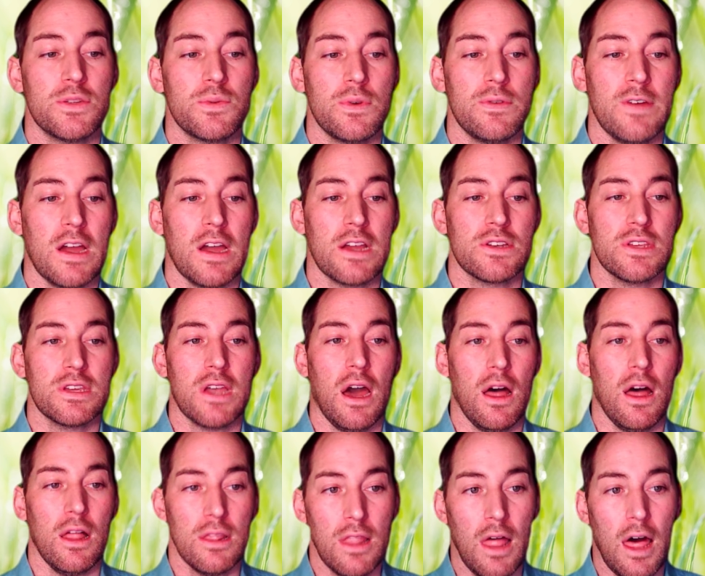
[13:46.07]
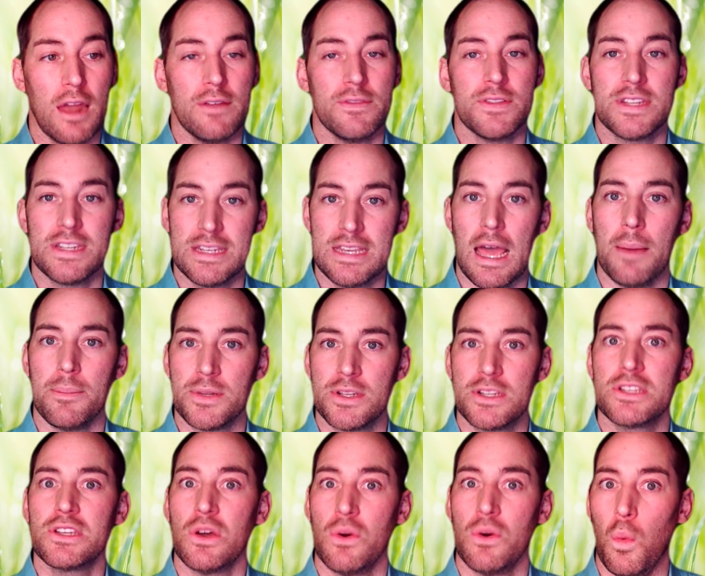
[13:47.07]
We've actually got a lot of steps
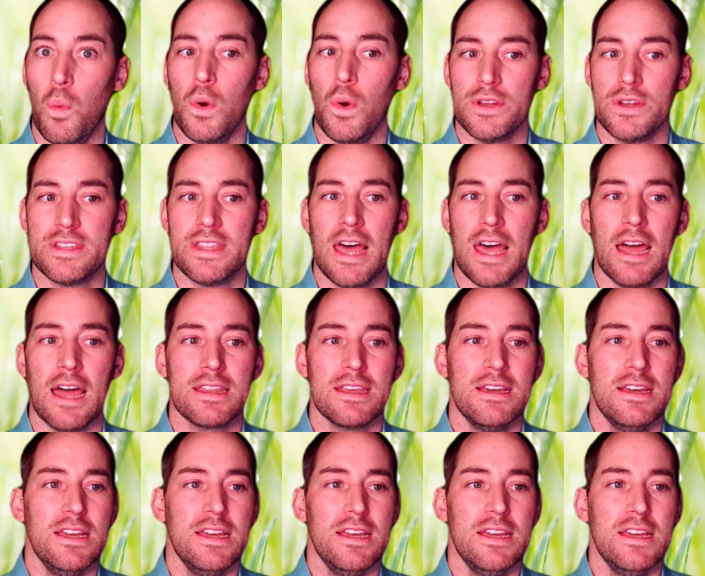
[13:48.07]
towards that.